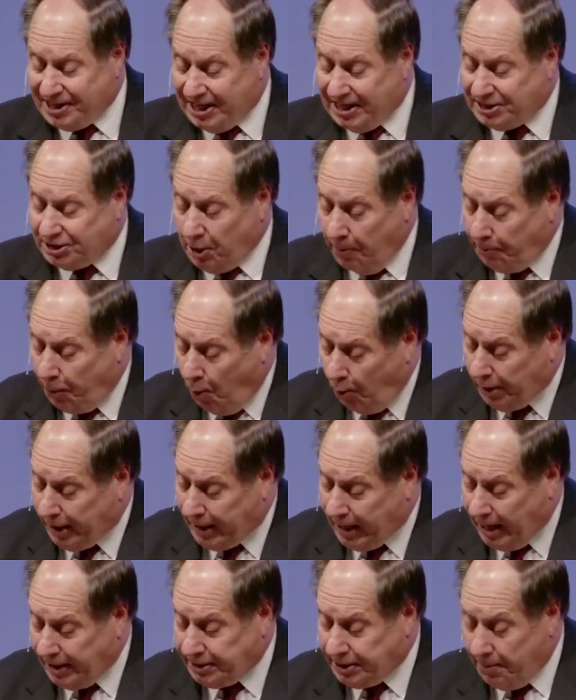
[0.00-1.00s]
it is
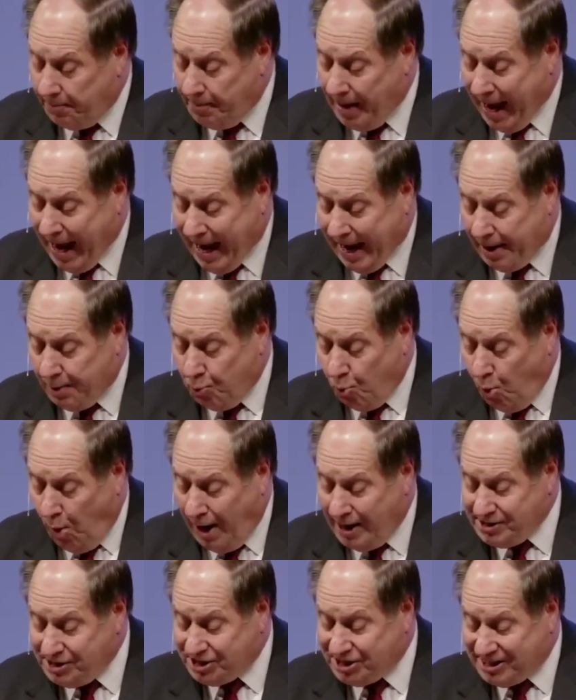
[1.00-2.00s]
appointed unto man
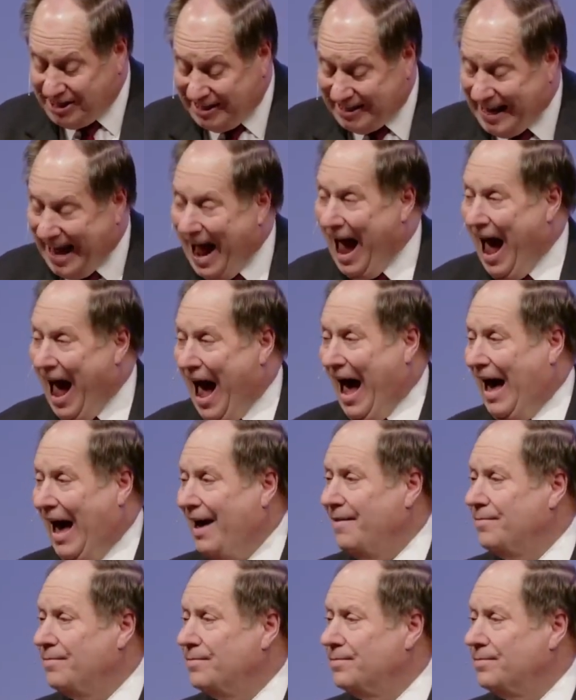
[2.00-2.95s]
once to die,